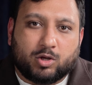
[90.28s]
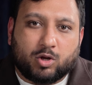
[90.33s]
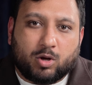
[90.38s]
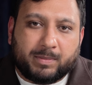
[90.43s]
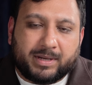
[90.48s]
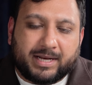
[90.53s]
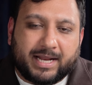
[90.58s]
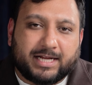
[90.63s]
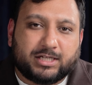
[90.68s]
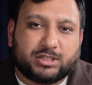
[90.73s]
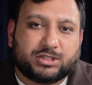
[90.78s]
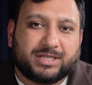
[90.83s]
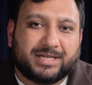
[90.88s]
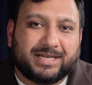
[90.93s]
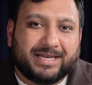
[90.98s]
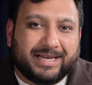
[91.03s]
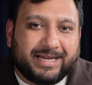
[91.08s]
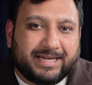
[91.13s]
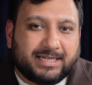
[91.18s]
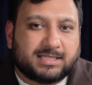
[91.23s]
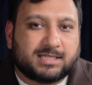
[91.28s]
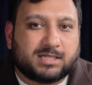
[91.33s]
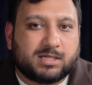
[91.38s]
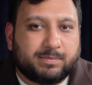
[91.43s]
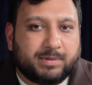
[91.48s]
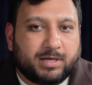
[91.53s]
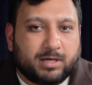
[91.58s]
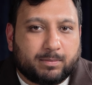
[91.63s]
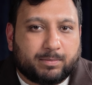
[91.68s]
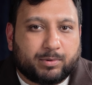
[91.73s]
nomination needs to
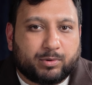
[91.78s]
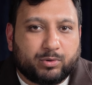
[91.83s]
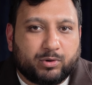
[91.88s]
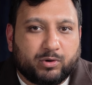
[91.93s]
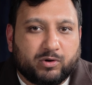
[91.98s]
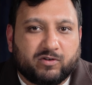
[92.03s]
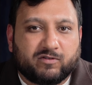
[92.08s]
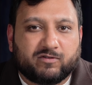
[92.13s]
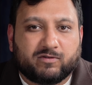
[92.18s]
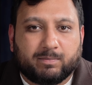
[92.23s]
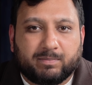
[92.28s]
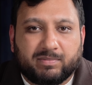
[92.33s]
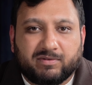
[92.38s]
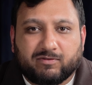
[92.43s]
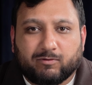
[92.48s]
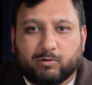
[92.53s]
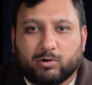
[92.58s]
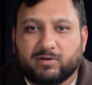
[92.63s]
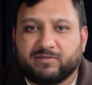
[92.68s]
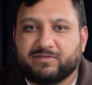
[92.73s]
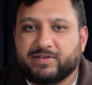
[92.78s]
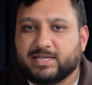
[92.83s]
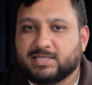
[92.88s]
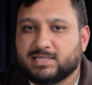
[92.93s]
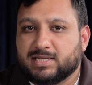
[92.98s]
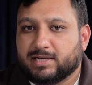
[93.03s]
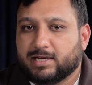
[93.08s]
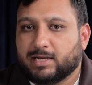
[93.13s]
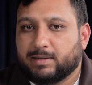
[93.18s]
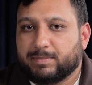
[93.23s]
be approved before a
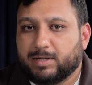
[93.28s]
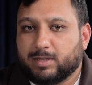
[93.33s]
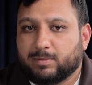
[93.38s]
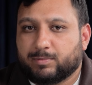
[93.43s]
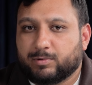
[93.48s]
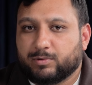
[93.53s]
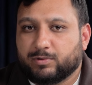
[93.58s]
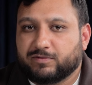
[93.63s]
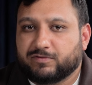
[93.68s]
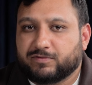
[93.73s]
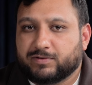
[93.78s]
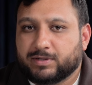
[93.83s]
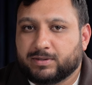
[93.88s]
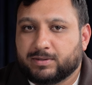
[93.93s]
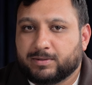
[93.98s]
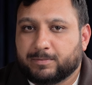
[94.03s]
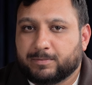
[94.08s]
visa can be approved.